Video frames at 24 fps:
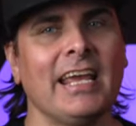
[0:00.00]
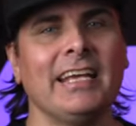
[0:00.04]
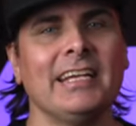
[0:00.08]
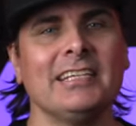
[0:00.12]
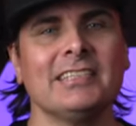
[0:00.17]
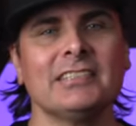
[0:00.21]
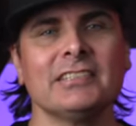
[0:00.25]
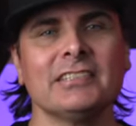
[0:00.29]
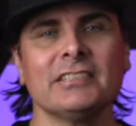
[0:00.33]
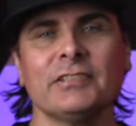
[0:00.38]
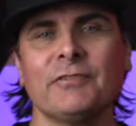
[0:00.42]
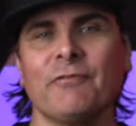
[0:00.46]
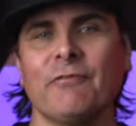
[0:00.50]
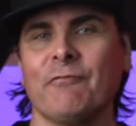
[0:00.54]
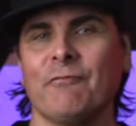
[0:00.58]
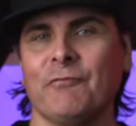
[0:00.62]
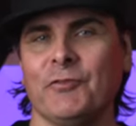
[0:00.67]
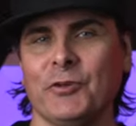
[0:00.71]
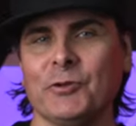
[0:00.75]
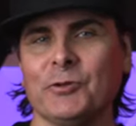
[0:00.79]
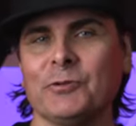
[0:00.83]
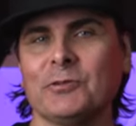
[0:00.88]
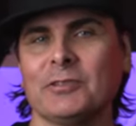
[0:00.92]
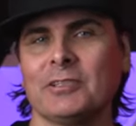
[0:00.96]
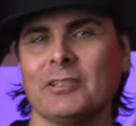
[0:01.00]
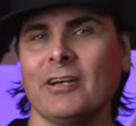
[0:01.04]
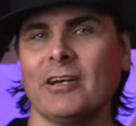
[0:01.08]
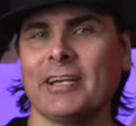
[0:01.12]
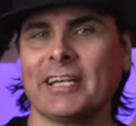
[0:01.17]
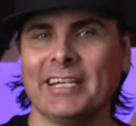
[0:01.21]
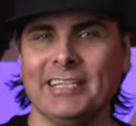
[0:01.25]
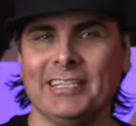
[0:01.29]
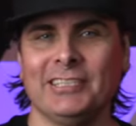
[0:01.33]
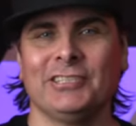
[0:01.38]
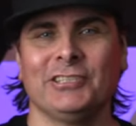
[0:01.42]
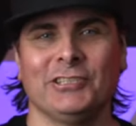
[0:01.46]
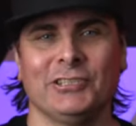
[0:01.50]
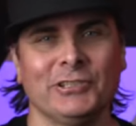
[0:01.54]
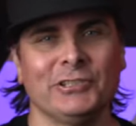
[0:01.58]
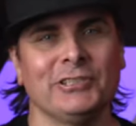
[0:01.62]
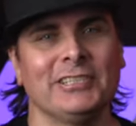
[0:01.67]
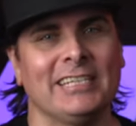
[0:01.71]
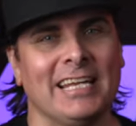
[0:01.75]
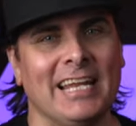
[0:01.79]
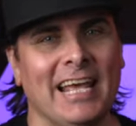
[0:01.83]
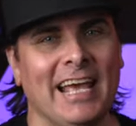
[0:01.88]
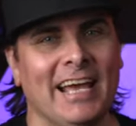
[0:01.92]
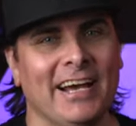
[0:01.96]
It just feels like it
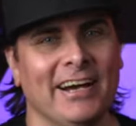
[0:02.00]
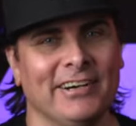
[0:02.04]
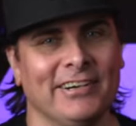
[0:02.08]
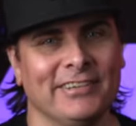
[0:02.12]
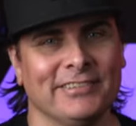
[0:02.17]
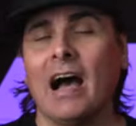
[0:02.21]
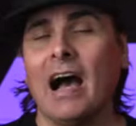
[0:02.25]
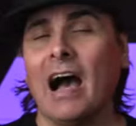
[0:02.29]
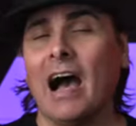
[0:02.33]
should now.